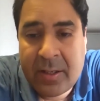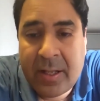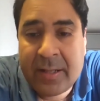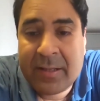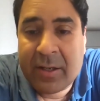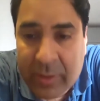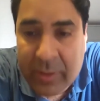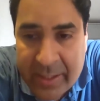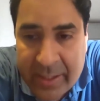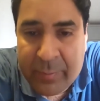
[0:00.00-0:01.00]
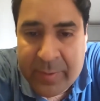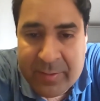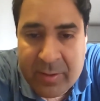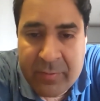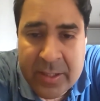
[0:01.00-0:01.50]
it's a good idea to
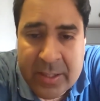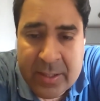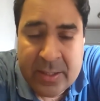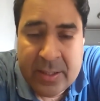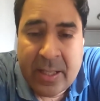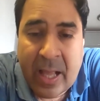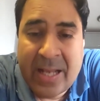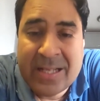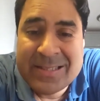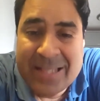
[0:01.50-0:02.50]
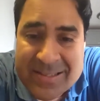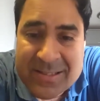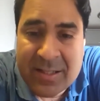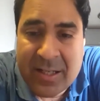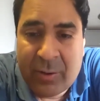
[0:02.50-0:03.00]
preserve it. And in case
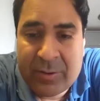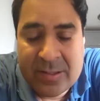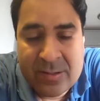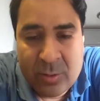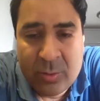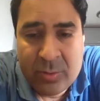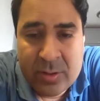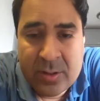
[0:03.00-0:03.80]
the count is low,